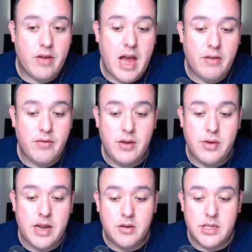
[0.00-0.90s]
got a few
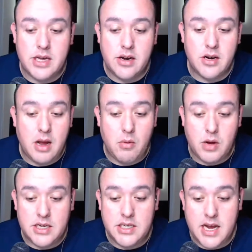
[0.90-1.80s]
deals here I
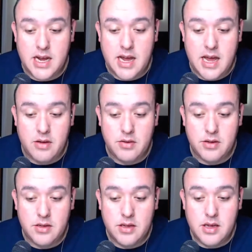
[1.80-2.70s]
want to check out,
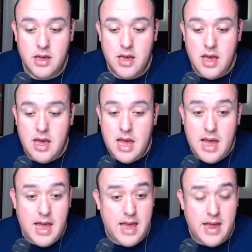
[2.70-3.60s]

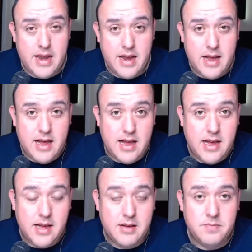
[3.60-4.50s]
and
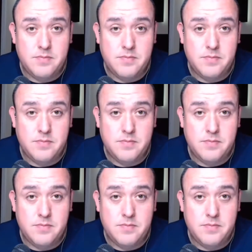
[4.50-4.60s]
uh,